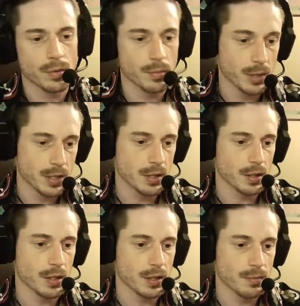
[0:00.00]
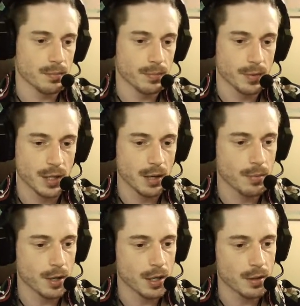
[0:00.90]
basically same
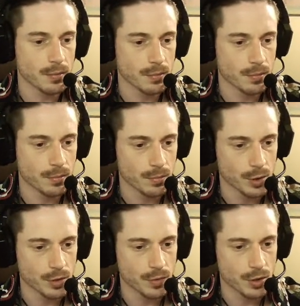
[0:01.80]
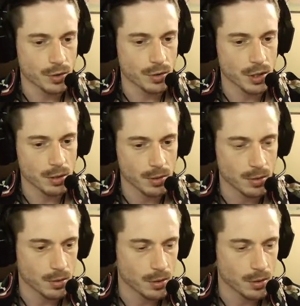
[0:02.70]
thing, which features need to be